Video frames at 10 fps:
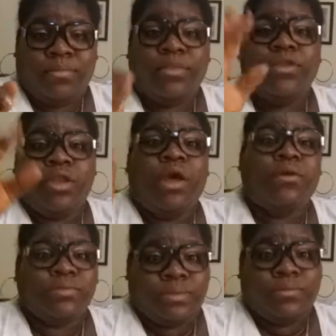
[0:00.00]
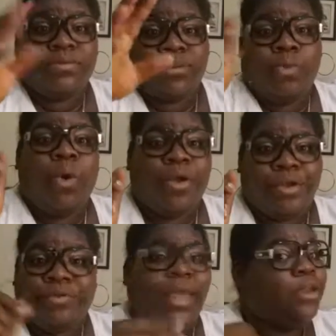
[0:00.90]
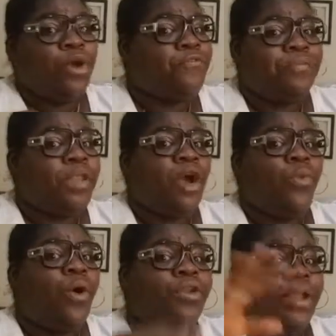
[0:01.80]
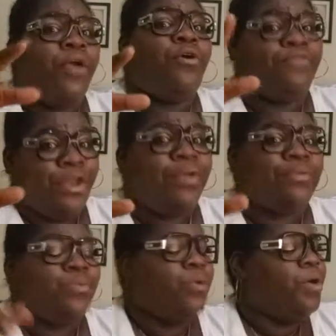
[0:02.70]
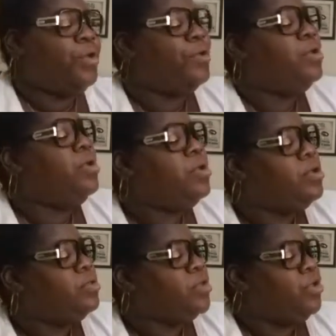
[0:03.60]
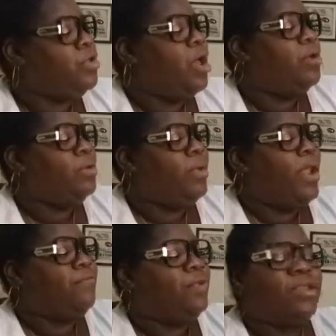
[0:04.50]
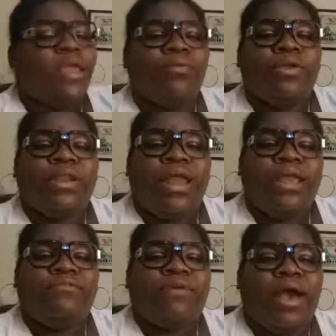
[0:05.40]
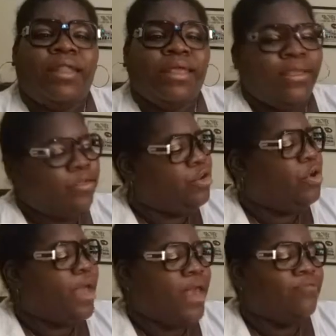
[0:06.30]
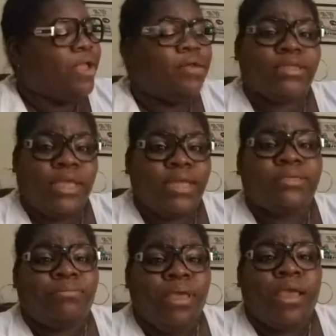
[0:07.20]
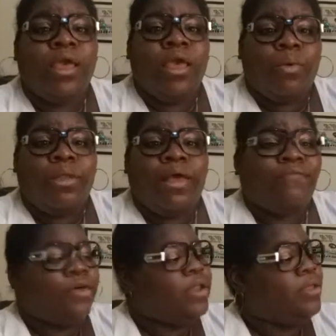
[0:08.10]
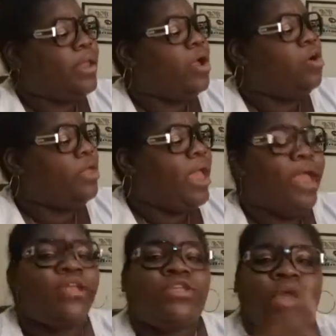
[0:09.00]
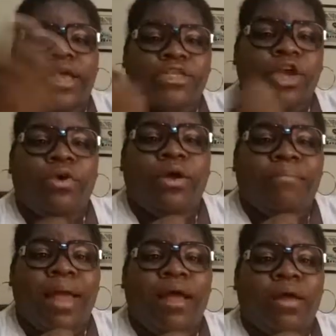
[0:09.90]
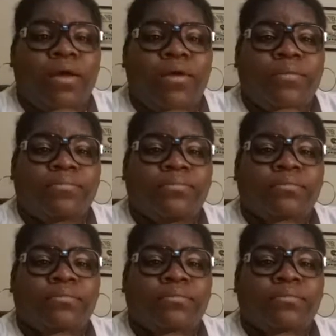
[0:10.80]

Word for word: you know, some water. They didn't offer me no water. They offered him some water. So, you know, whatever. And then when the lady finally, you know, got around to getting to me, whatever, they like, okay, I showed her my